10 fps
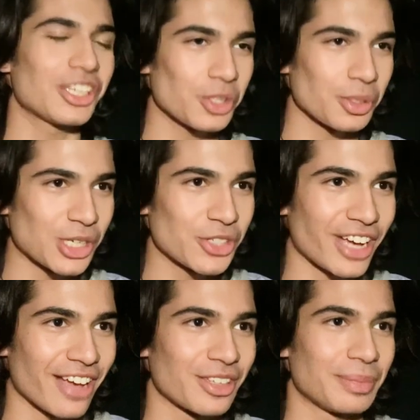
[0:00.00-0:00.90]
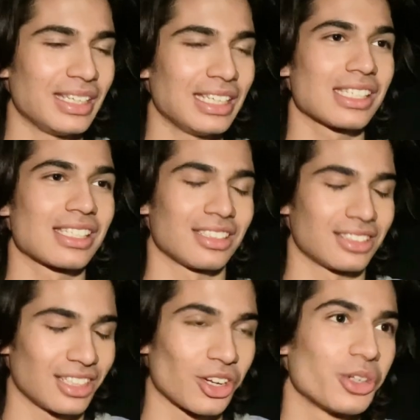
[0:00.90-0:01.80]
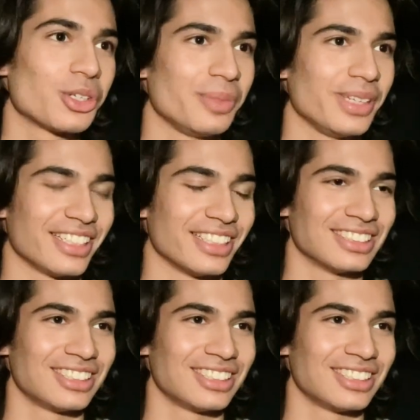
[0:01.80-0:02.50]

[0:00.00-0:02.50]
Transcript: you so much for having me. It's uh, an honor to be here.